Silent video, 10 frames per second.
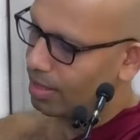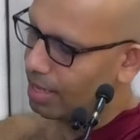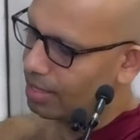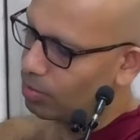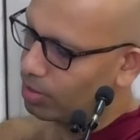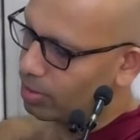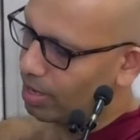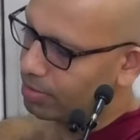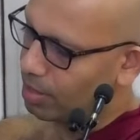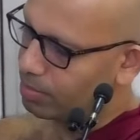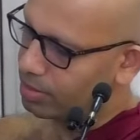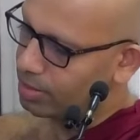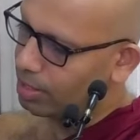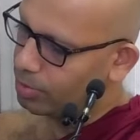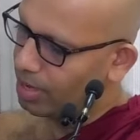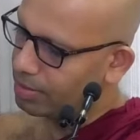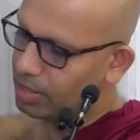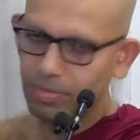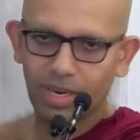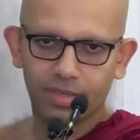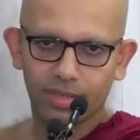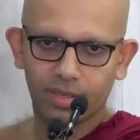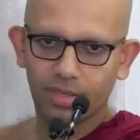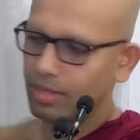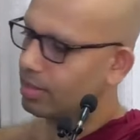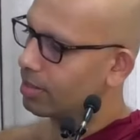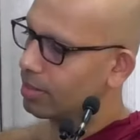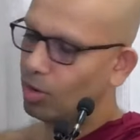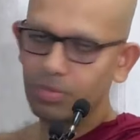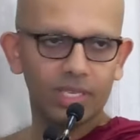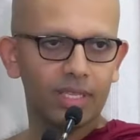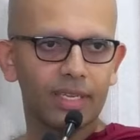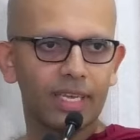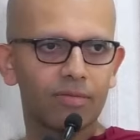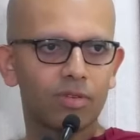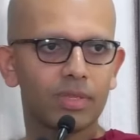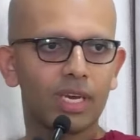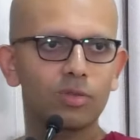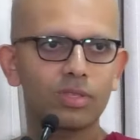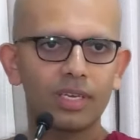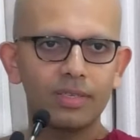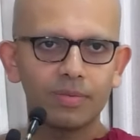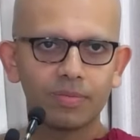And then once you have samphassa, now you have a comparison. This is the object that came from the outside.